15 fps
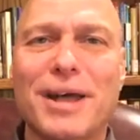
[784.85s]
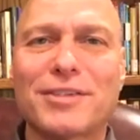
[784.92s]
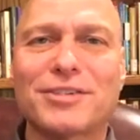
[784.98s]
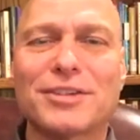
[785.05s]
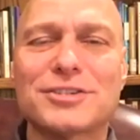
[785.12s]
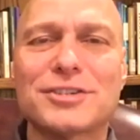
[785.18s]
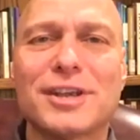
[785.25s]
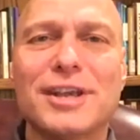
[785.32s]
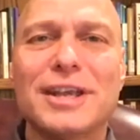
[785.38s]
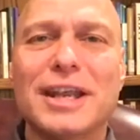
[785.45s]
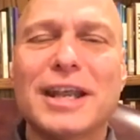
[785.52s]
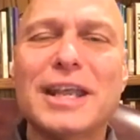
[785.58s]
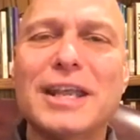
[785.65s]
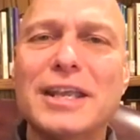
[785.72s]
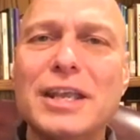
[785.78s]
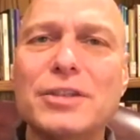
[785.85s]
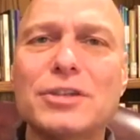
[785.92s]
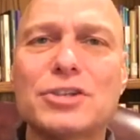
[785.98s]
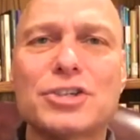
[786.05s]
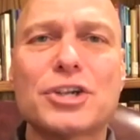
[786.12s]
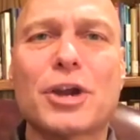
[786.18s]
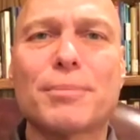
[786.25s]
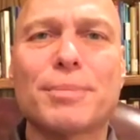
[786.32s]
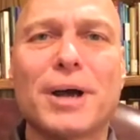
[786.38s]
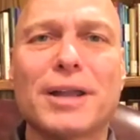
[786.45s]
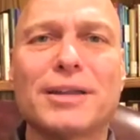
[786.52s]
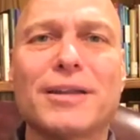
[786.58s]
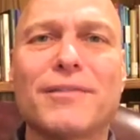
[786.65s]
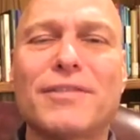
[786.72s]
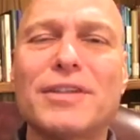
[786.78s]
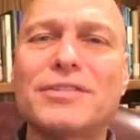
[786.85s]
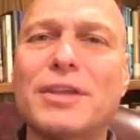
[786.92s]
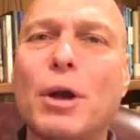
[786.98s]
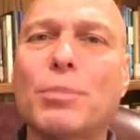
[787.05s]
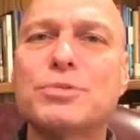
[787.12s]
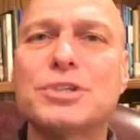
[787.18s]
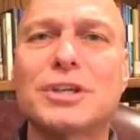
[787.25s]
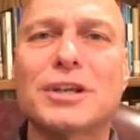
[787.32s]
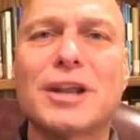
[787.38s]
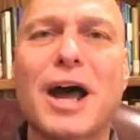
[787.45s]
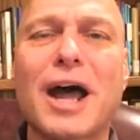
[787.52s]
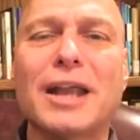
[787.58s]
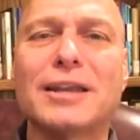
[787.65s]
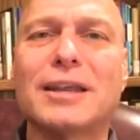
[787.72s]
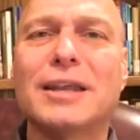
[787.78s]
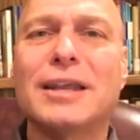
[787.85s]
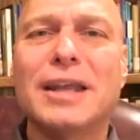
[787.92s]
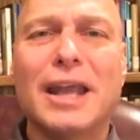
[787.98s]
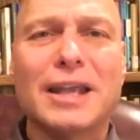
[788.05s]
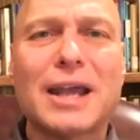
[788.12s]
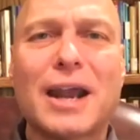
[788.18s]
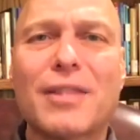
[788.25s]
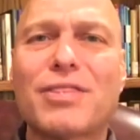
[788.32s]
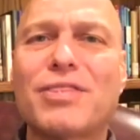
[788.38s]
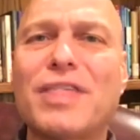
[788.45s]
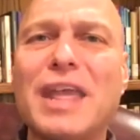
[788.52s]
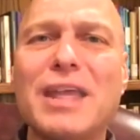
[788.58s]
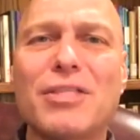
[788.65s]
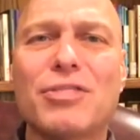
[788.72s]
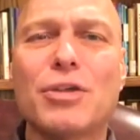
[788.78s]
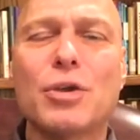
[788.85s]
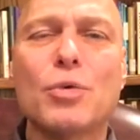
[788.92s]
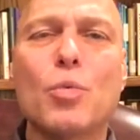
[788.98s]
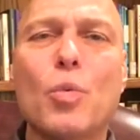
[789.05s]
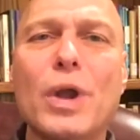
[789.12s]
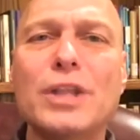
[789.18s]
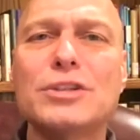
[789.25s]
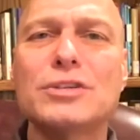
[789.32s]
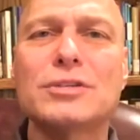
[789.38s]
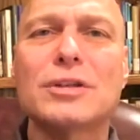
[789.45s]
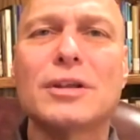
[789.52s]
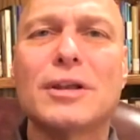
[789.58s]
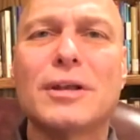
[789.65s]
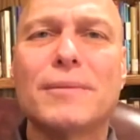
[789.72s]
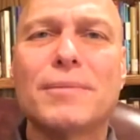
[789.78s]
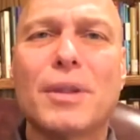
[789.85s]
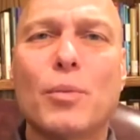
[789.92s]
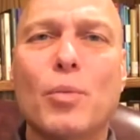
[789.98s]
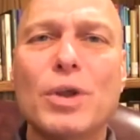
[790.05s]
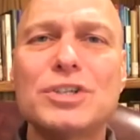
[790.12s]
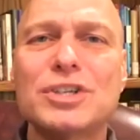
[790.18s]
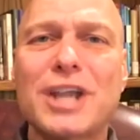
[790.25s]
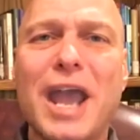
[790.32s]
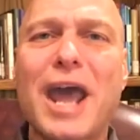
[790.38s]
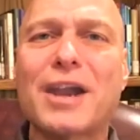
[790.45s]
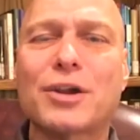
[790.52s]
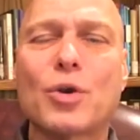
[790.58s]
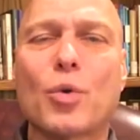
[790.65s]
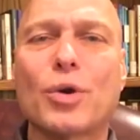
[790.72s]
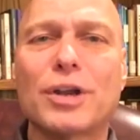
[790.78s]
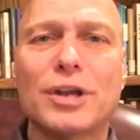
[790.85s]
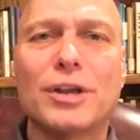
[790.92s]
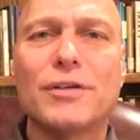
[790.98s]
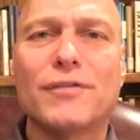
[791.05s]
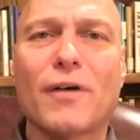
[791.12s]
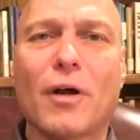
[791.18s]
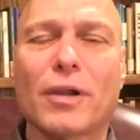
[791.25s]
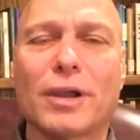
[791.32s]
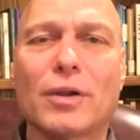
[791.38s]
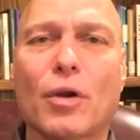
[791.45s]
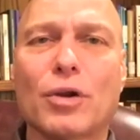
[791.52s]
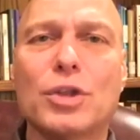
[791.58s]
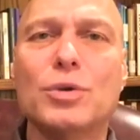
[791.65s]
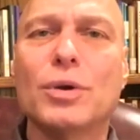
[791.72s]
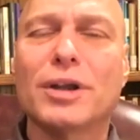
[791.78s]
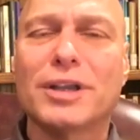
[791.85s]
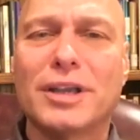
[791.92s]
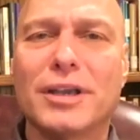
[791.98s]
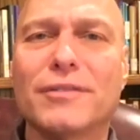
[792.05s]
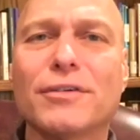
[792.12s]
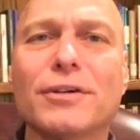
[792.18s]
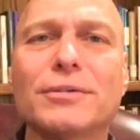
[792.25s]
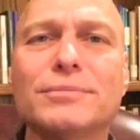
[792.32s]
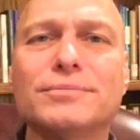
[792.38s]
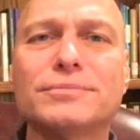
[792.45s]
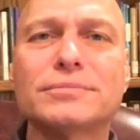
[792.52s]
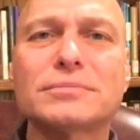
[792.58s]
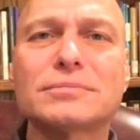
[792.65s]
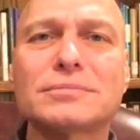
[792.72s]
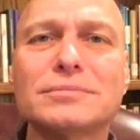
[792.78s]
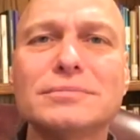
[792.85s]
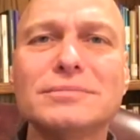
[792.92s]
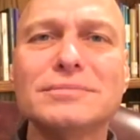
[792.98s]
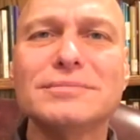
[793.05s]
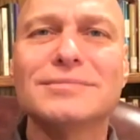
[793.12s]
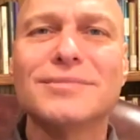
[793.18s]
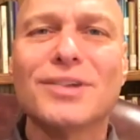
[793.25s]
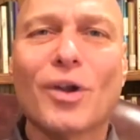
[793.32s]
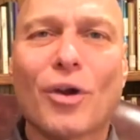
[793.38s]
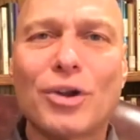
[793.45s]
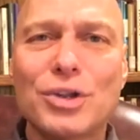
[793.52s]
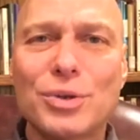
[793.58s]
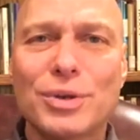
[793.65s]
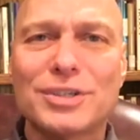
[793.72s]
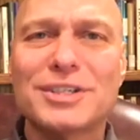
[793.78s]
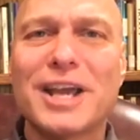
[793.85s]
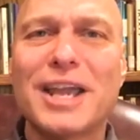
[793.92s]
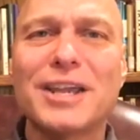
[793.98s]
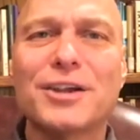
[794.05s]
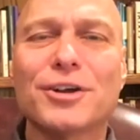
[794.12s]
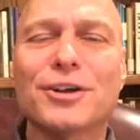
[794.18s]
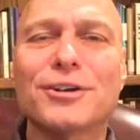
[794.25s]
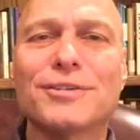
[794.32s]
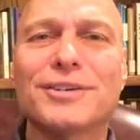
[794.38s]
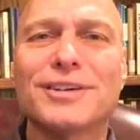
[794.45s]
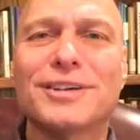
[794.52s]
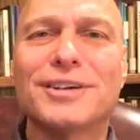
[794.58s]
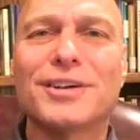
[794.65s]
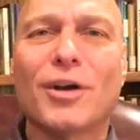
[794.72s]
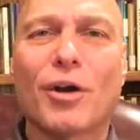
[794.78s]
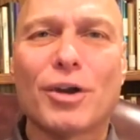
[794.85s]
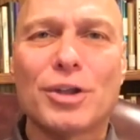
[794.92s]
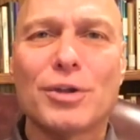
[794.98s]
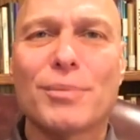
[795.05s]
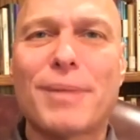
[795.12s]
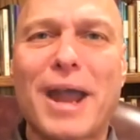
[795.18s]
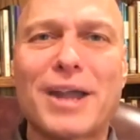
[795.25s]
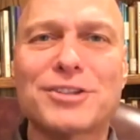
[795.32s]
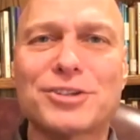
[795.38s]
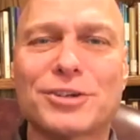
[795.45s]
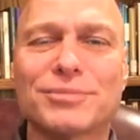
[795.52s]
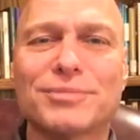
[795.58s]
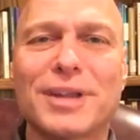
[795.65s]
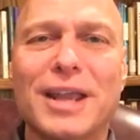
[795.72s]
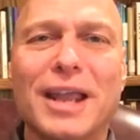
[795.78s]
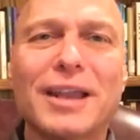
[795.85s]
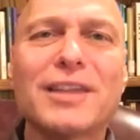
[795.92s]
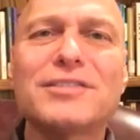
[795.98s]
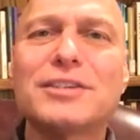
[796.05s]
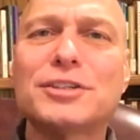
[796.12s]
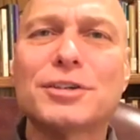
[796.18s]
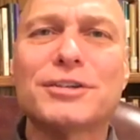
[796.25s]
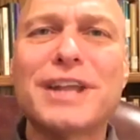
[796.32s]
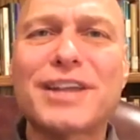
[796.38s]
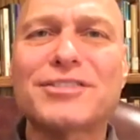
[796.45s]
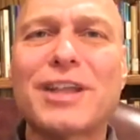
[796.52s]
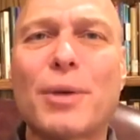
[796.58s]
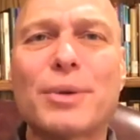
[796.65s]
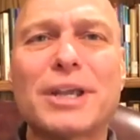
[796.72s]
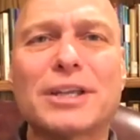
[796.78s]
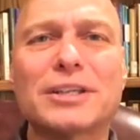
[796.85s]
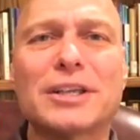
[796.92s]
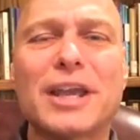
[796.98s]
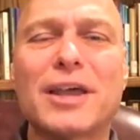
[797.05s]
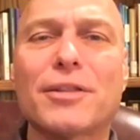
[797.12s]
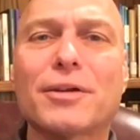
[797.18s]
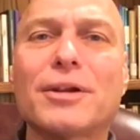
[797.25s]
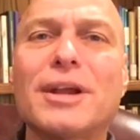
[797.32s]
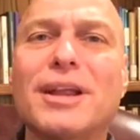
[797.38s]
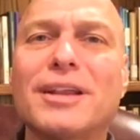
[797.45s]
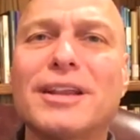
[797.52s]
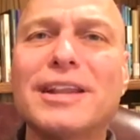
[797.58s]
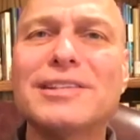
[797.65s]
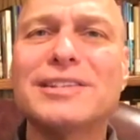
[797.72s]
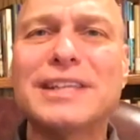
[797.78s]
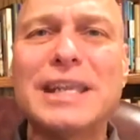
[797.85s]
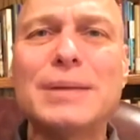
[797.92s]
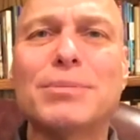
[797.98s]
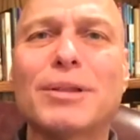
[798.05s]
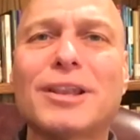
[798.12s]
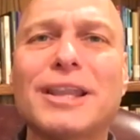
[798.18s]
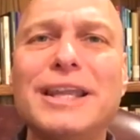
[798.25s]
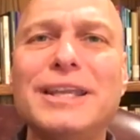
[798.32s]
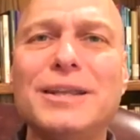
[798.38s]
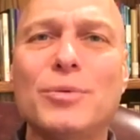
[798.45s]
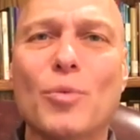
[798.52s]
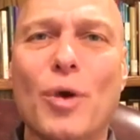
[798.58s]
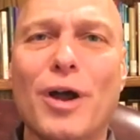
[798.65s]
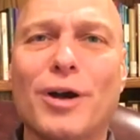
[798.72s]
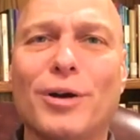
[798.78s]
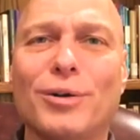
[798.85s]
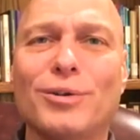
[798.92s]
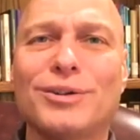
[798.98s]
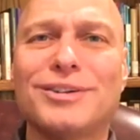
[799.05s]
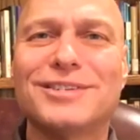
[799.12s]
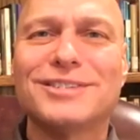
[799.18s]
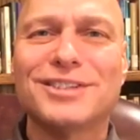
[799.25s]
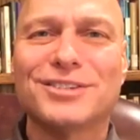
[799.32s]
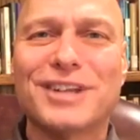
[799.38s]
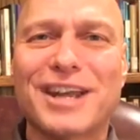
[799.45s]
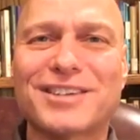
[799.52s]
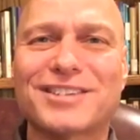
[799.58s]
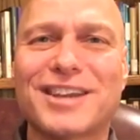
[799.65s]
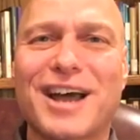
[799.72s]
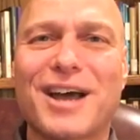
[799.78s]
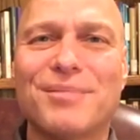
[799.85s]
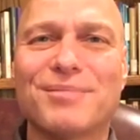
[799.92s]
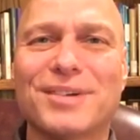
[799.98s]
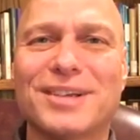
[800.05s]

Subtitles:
message. And again, hit the share button if this helped you tonight, and kind of think through which category did you fall in? Are you a giver? Are you a taker? Are you a matcher? And listen, until next time we get together, let's keep leading well. Till next time,